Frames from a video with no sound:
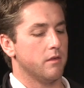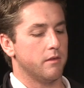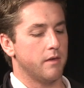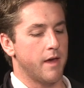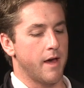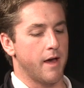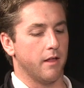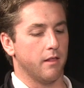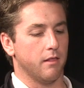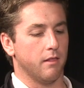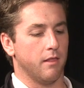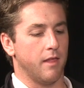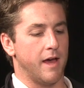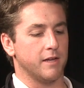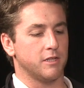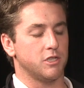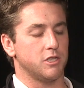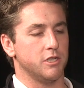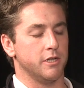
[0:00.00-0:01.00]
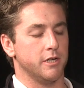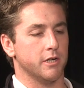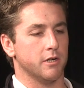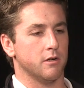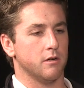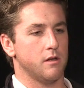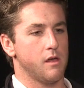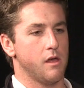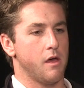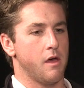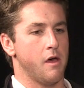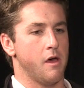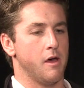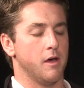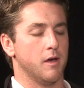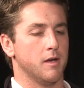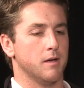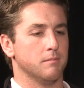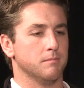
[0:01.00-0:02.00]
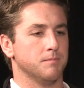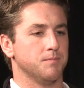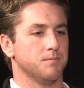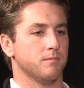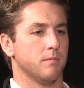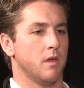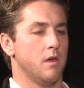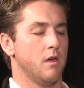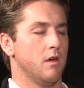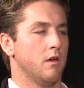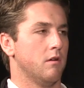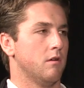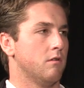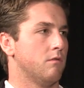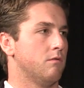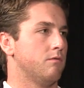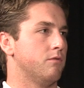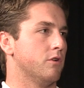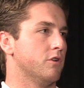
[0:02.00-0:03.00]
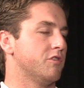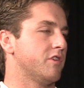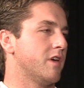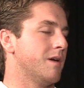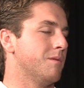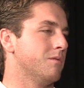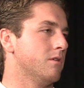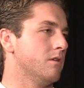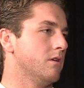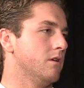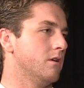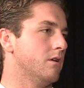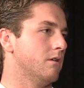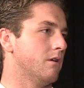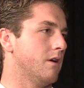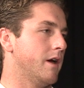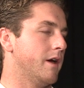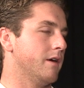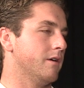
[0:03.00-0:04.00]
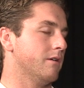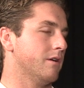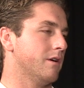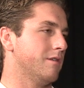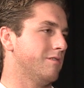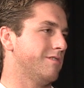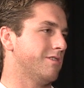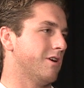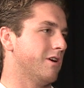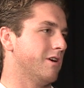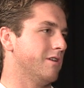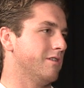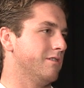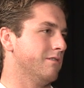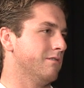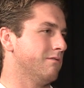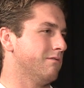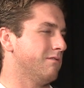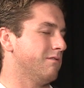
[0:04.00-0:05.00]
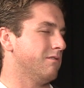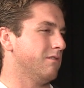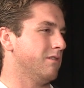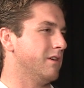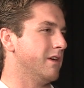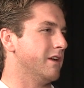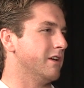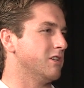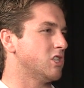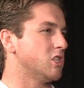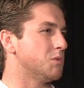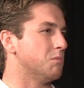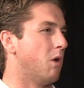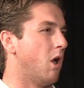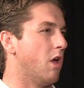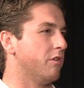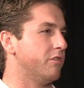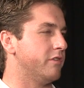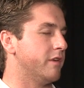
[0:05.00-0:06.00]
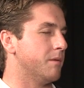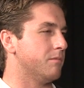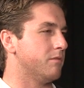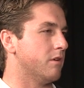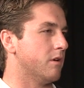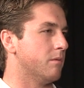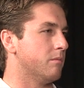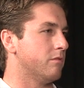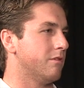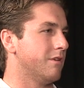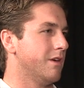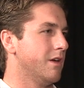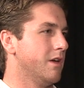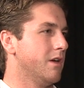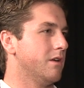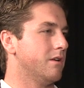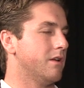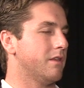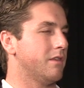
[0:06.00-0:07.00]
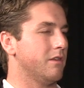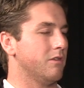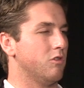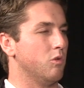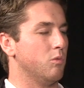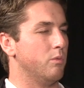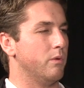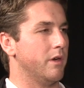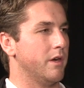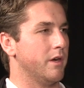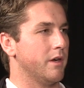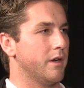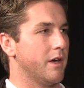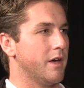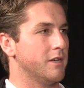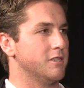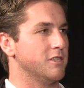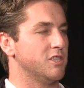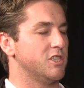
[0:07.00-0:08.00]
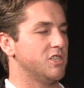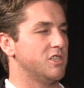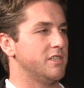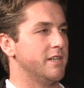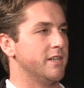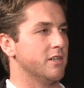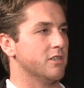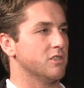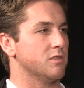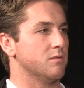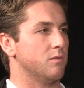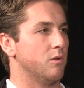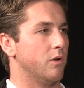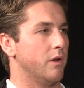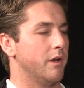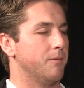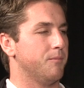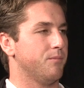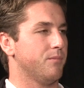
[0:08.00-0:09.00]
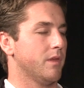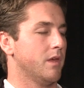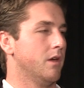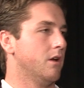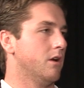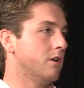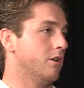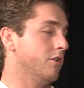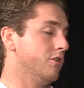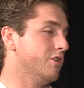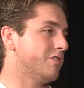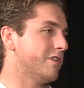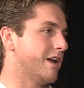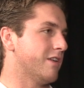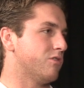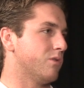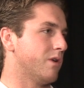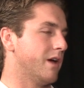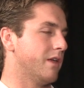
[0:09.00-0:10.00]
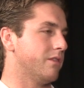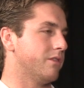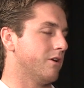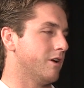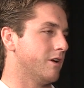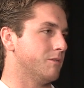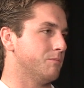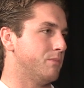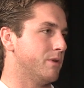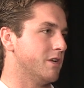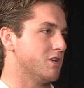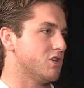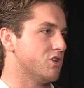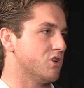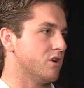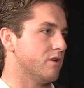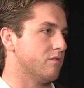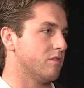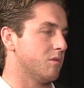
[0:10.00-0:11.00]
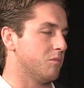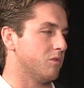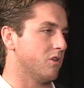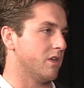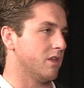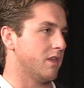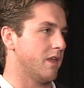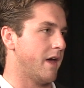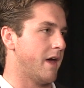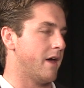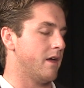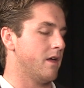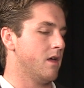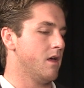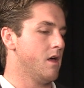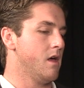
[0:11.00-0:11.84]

Yeah, last year, first game of the year, I started getting small symptoms, nothing too big, just stingers of what, or at least that's what I thought, pinched nerve, something like that.